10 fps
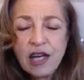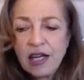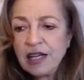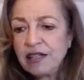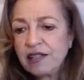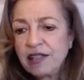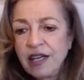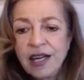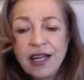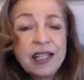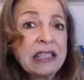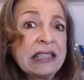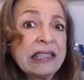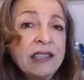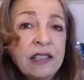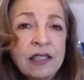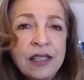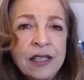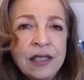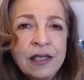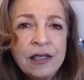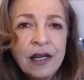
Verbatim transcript: is it cleaning,